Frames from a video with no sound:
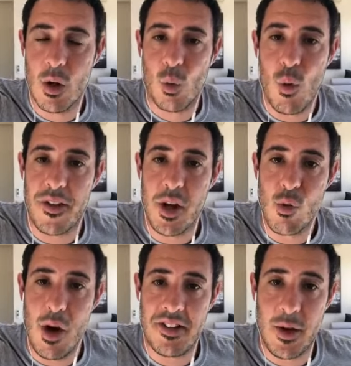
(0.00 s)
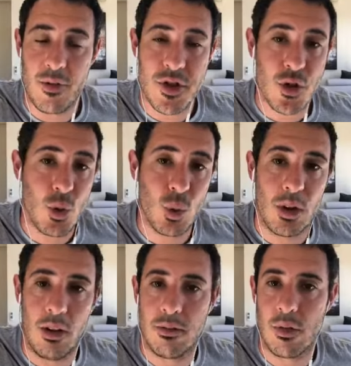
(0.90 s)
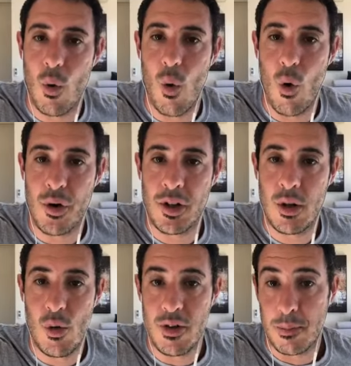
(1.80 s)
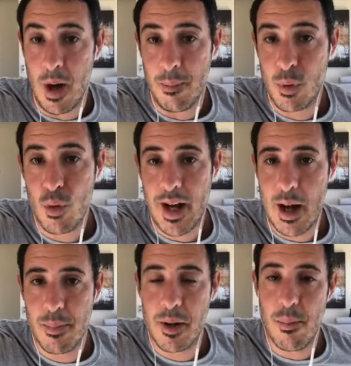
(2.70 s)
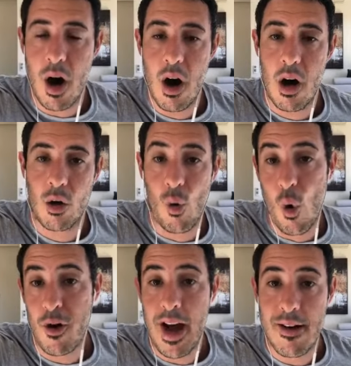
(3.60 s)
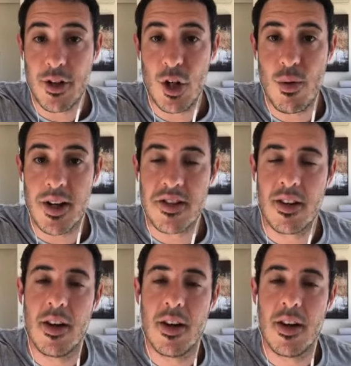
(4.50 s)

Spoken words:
whether you rent out of a school or you use a boot camp in a park or you have a unit.